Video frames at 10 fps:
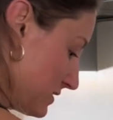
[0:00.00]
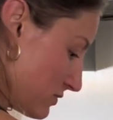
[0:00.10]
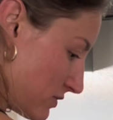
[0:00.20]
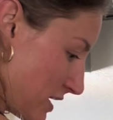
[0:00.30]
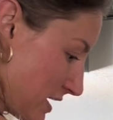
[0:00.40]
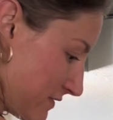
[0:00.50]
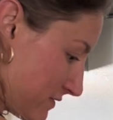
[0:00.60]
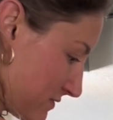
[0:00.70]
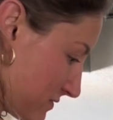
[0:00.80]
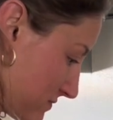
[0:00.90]
don't
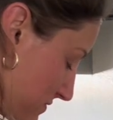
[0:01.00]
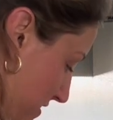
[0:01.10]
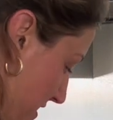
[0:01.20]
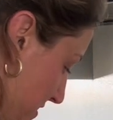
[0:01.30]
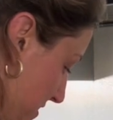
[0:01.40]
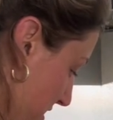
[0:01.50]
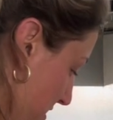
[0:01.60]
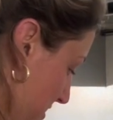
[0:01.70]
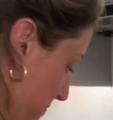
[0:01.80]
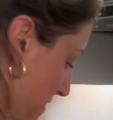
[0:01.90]
have lettuce,
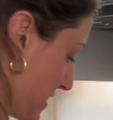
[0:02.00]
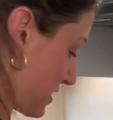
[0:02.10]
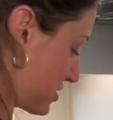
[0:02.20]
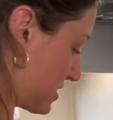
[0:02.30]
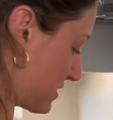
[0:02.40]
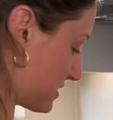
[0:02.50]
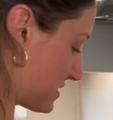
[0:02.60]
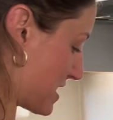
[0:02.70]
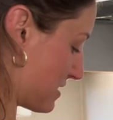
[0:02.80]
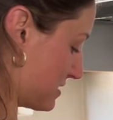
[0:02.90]
but I actually got the
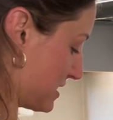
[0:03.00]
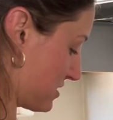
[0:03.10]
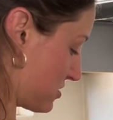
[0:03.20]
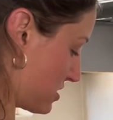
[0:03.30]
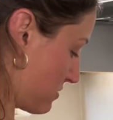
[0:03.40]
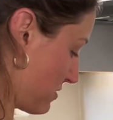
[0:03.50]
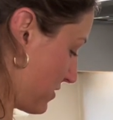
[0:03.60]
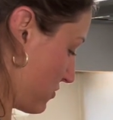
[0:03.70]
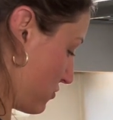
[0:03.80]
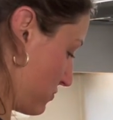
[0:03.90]
salad yesterday on my
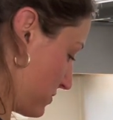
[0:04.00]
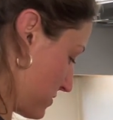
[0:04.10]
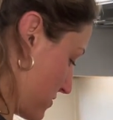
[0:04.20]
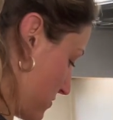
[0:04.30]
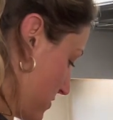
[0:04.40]
way home, so